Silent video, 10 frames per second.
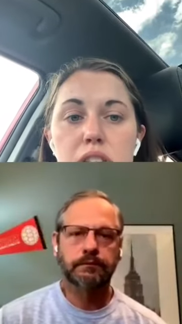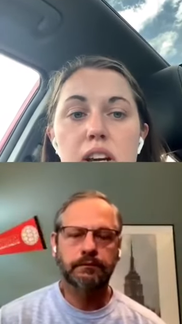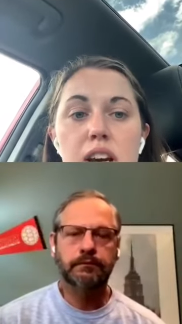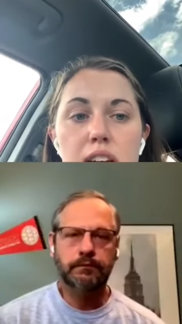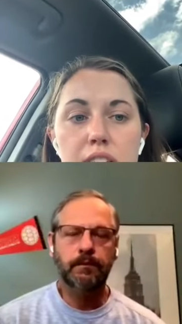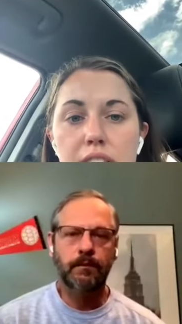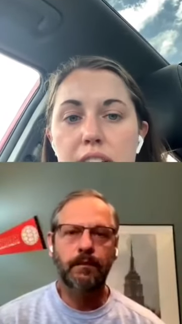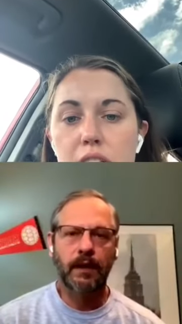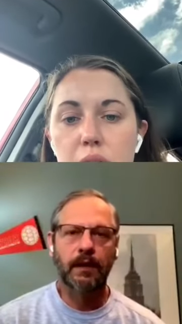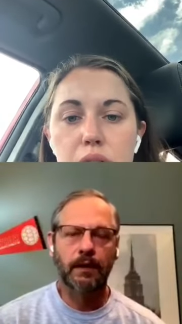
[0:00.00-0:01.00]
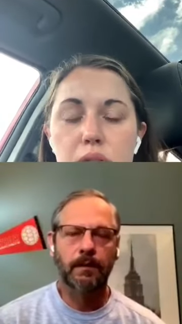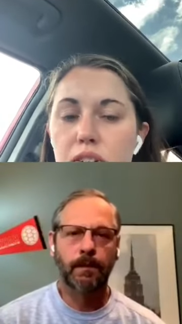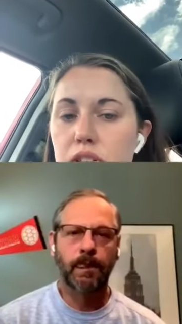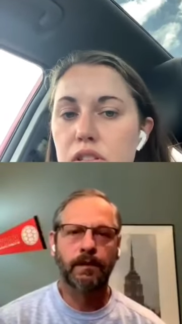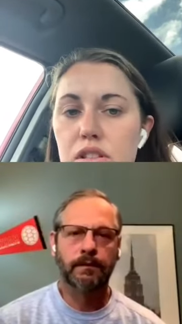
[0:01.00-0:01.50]
Speaker 1: or showers, and
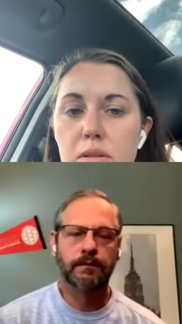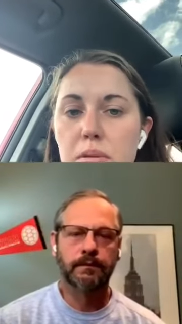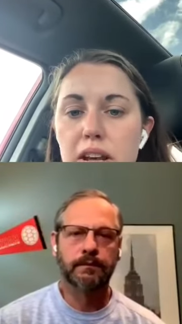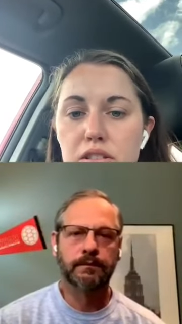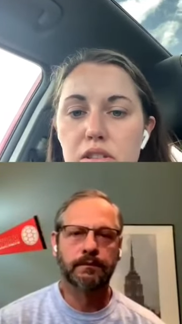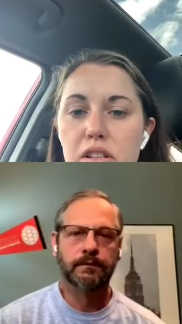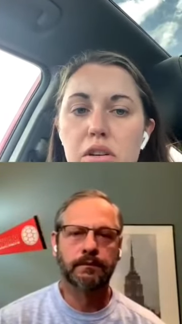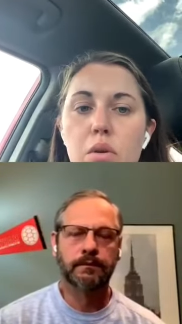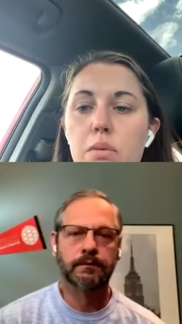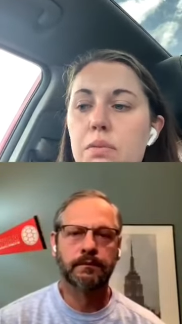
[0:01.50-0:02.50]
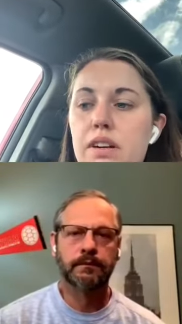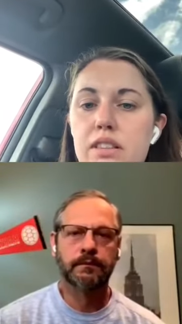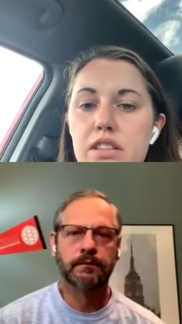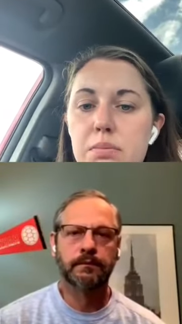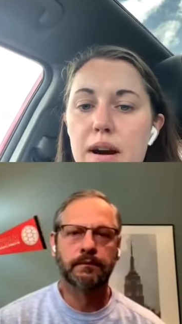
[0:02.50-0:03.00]
how the university could potentially
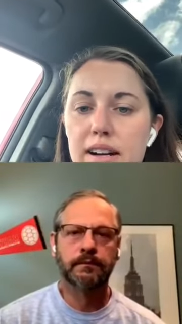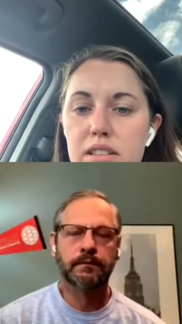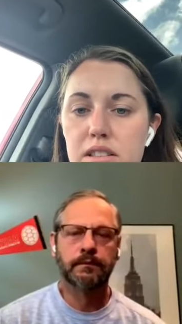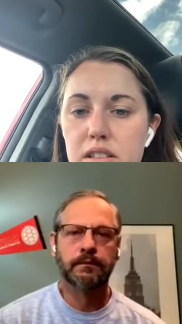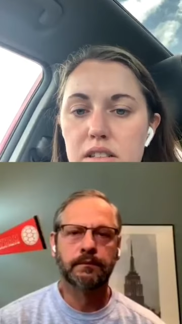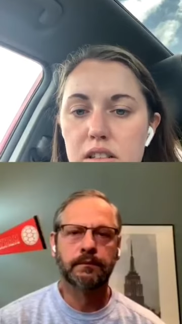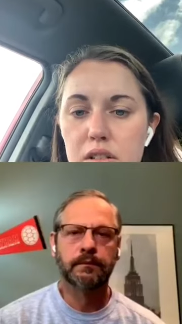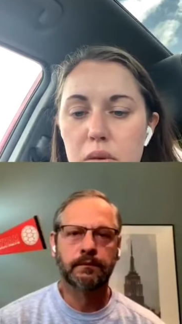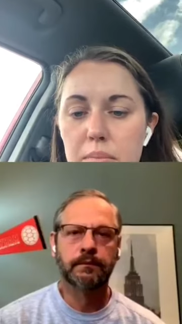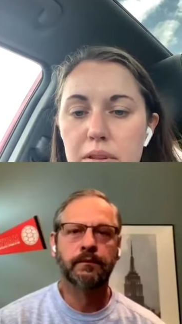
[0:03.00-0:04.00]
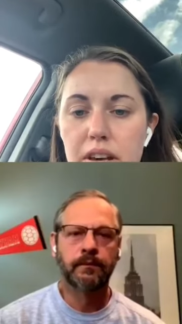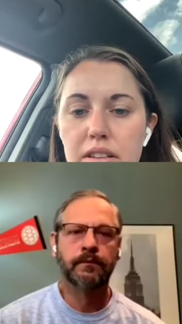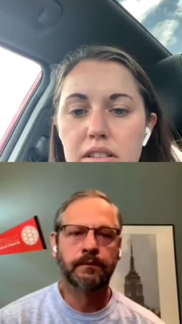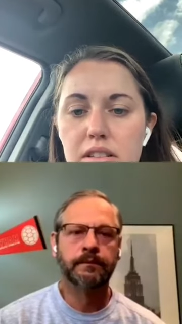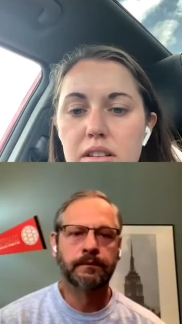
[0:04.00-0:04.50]
incorporate these practices
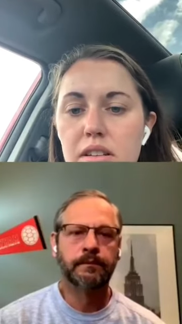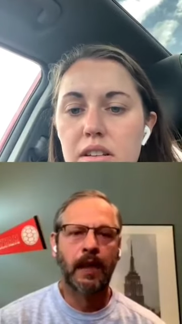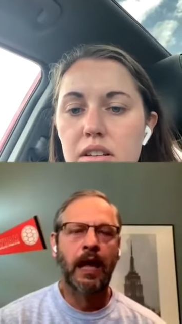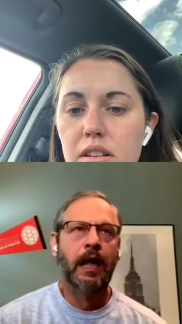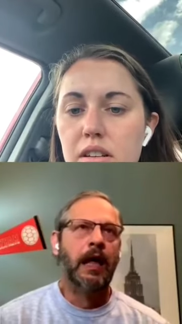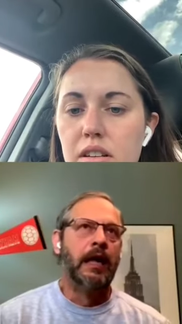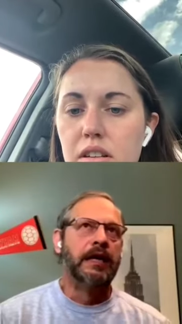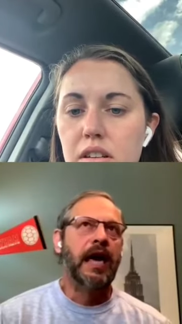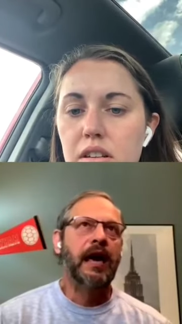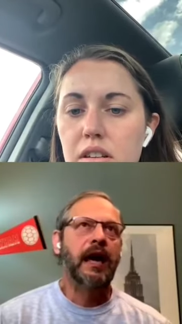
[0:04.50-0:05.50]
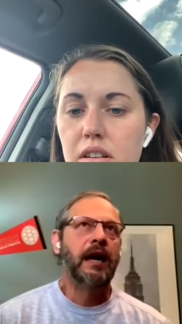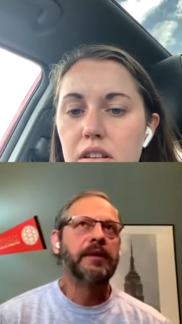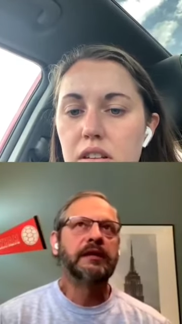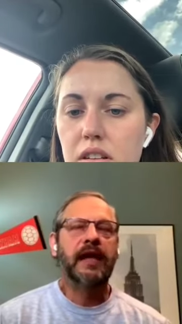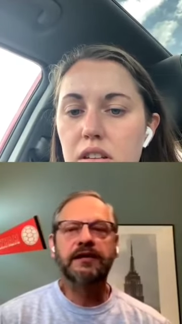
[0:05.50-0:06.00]
into our plans?
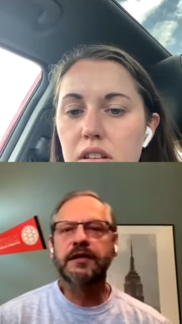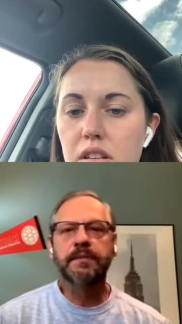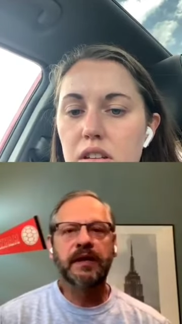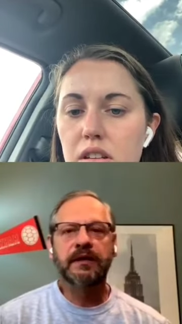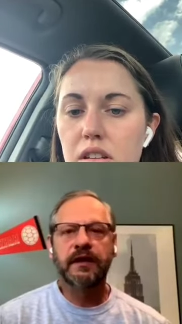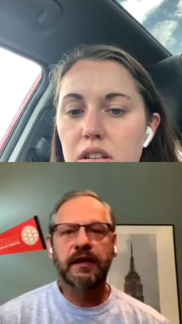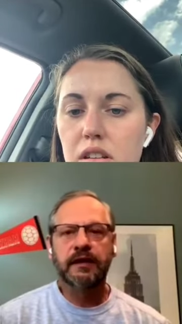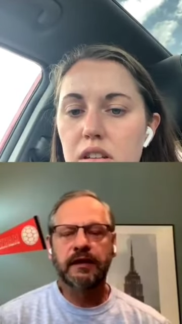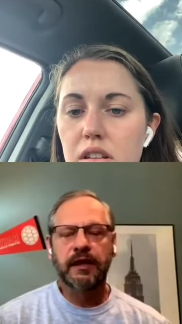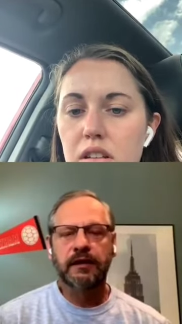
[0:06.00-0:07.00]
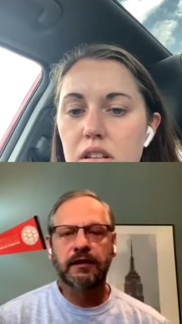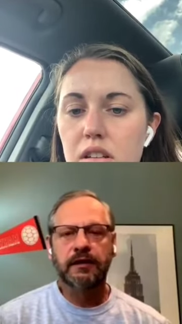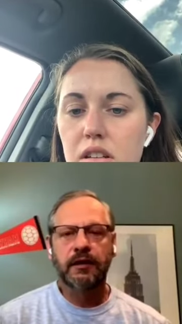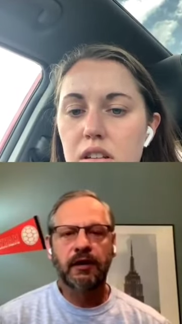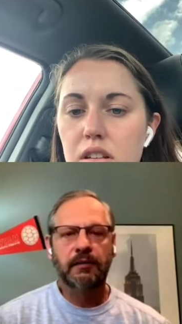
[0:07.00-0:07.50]
Speaker 2: Yeah, I mean that's a big
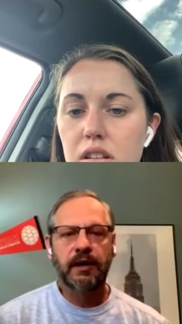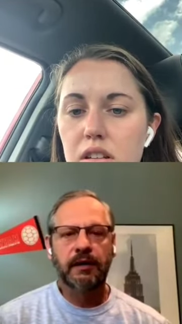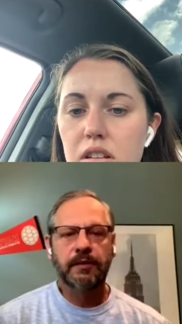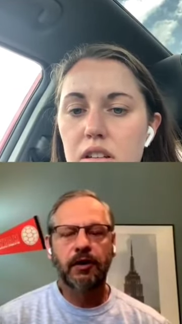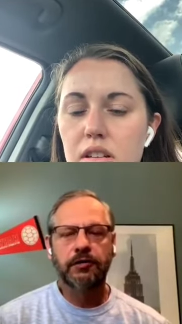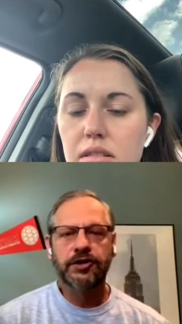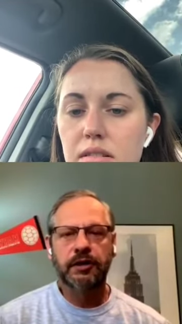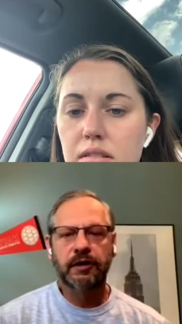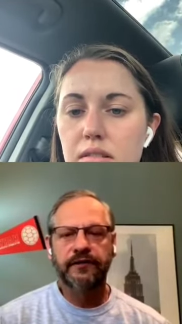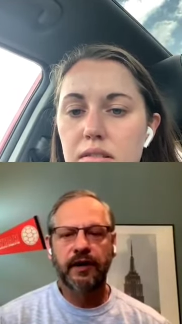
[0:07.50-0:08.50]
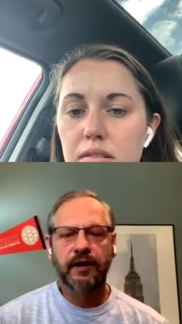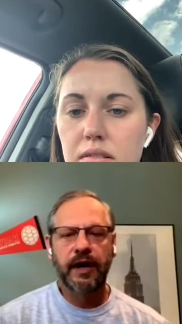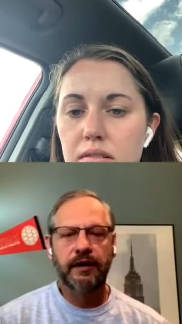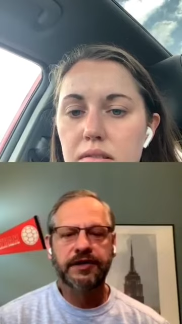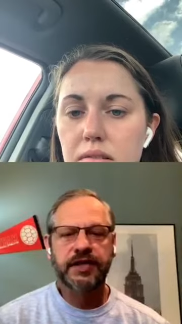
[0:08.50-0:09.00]
thing, and and you know I'm I'm
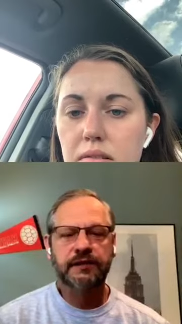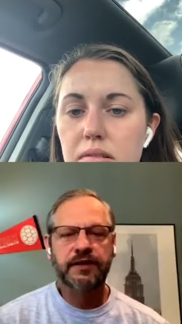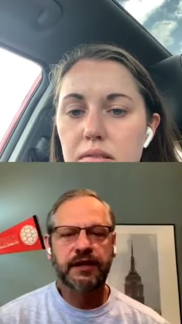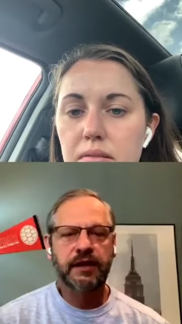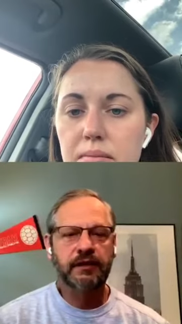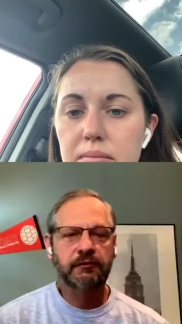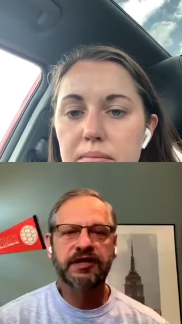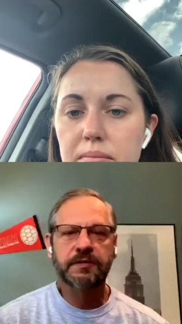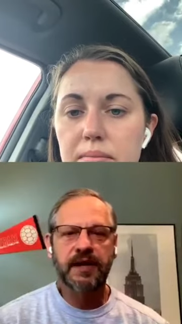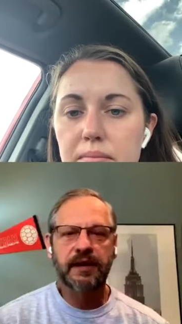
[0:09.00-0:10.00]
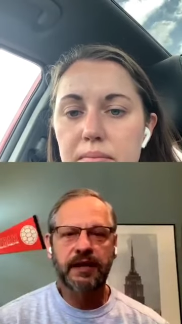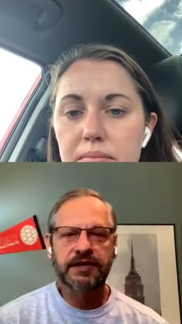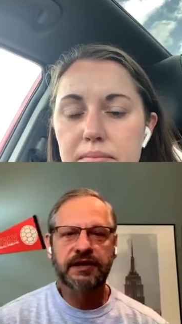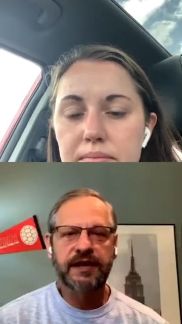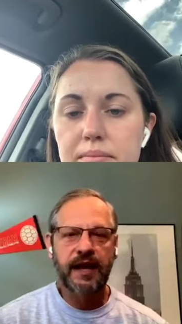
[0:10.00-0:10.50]
co-chair of our health safety and
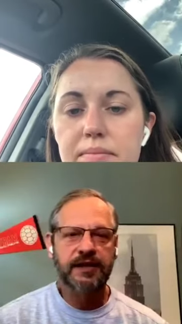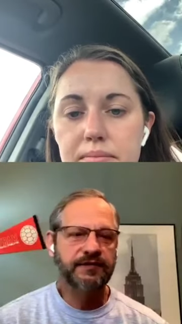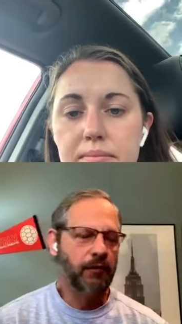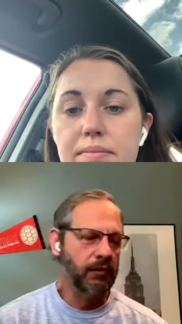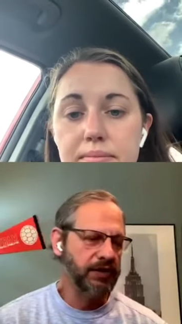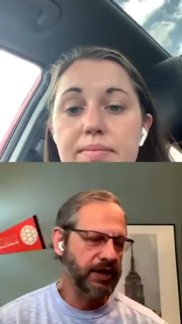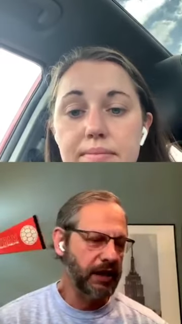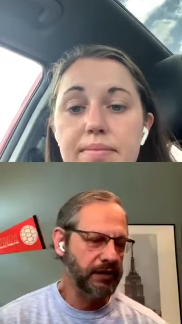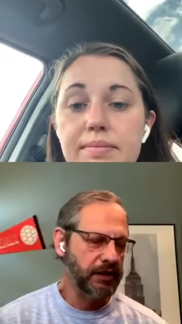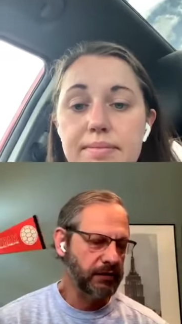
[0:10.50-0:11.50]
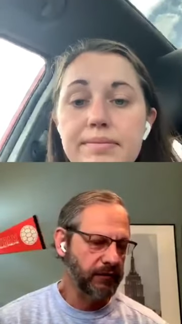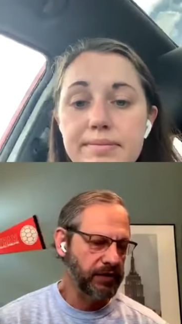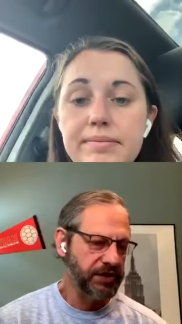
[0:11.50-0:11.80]
risk mitigation task force